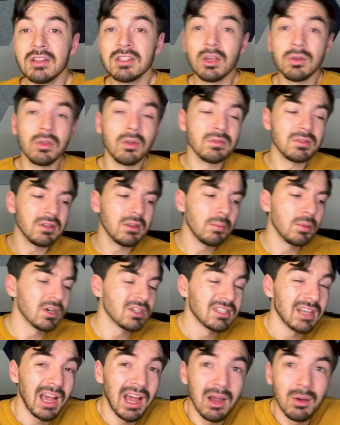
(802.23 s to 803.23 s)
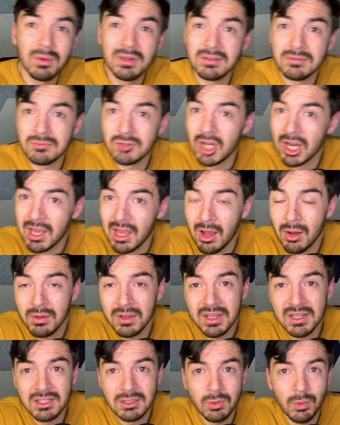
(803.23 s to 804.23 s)
So those are the books I would check out
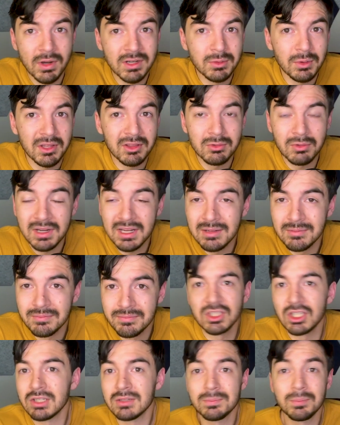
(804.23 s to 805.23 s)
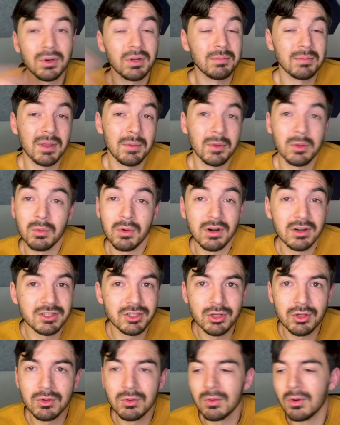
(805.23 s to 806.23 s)
in 2023. Just put maybe one or
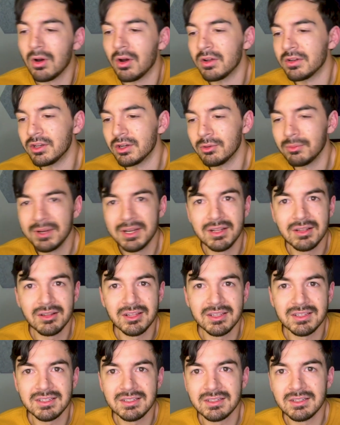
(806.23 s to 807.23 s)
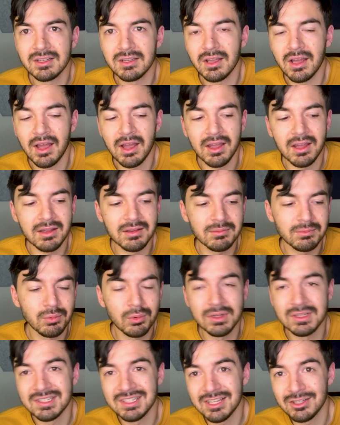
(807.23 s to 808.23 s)
two on your reading list. I
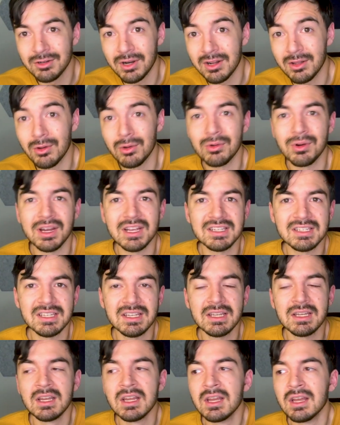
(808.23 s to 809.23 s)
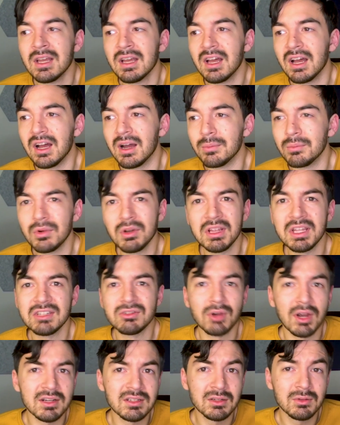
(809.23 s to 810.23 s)
wouldn't say try to go crazy. Really
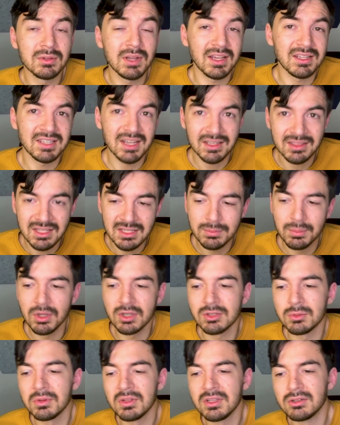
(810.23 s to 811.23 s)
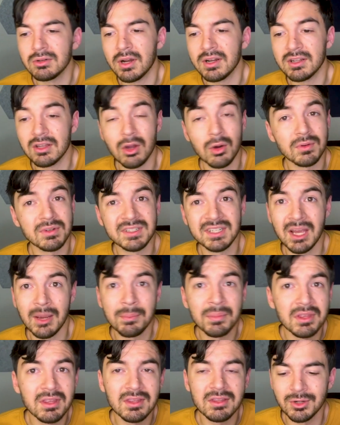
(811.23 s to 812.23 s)
try to dissect these books. Really try to go in
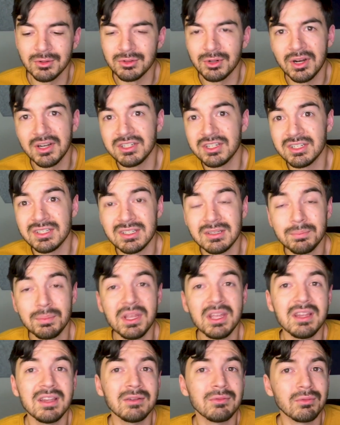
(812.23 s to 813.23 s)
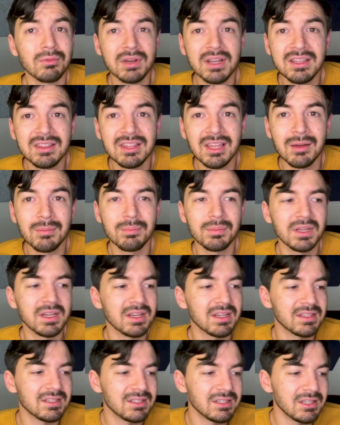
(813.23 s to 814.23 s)
depth. Don't try to just speed read them
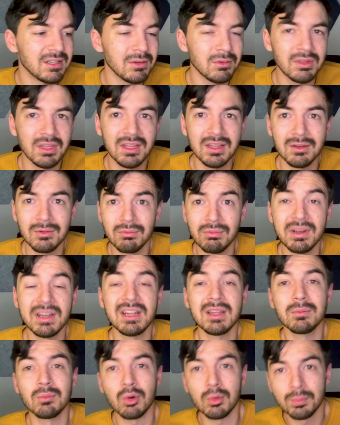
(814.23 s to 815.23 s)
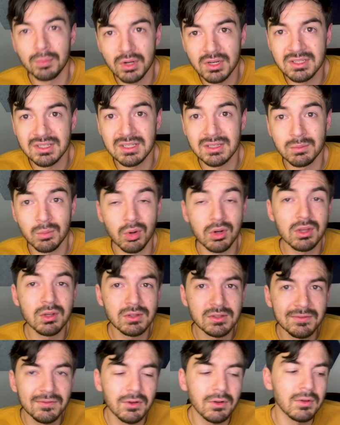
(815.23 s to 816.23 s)
because you think reading more books is more
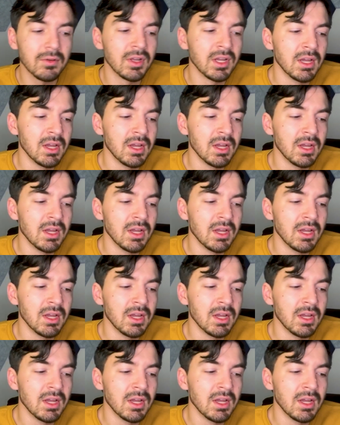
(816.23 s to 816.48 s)
useful.